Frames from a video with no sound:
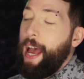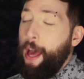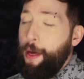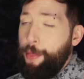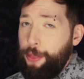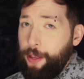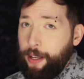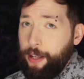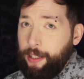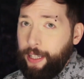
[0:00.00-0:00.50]

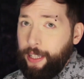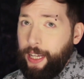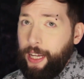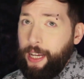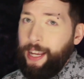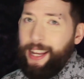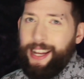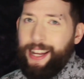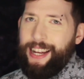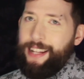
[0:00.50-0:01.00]

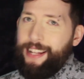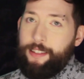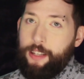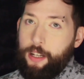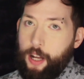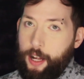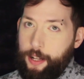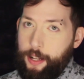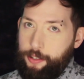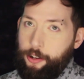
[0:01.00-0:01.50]
Ethically, it's
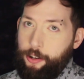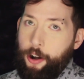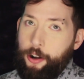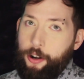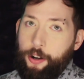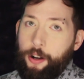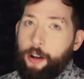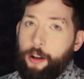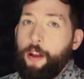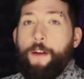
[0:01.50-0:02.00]
a
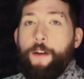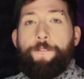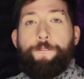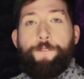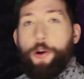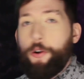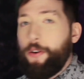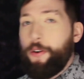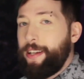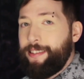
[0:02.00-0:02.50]
non-starter.
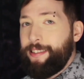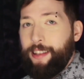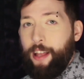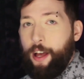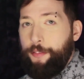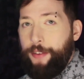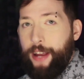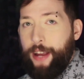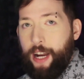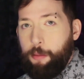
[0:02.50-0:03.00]
Furries
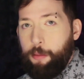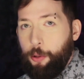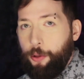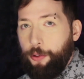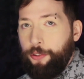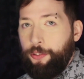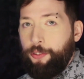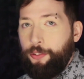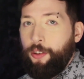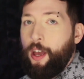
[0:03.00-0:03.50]
love
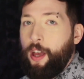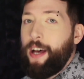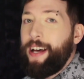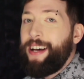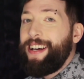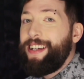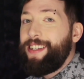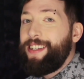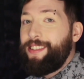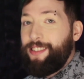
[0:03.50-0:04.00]
animals,
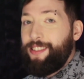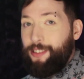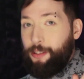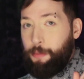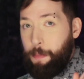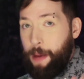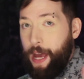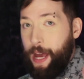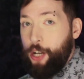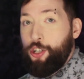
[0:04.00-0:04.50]

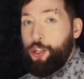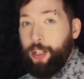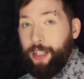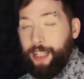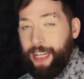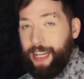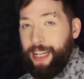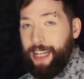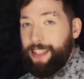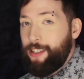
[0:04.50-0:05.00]

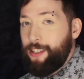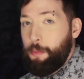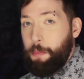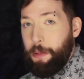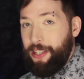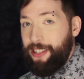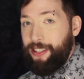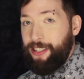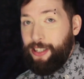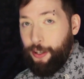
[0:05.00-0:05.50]

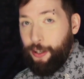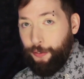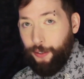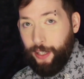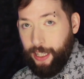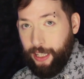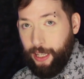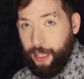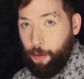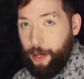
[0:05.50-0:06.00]

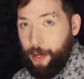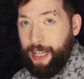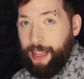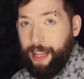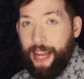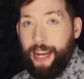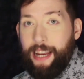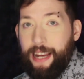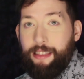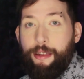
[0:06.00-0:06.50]
specifically we
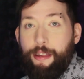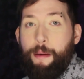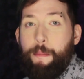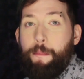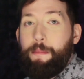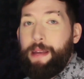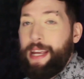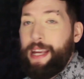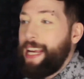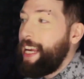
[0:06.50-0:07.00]
like
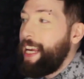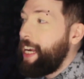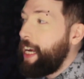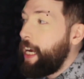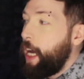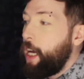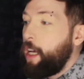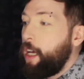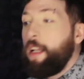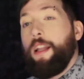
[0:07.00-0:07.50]
them
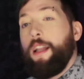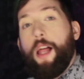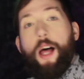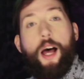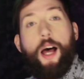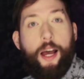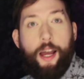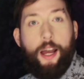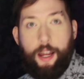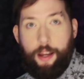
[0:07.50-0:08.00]
being
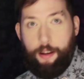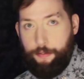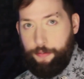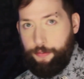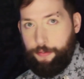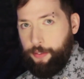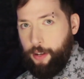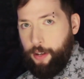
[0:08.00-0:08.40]
alive.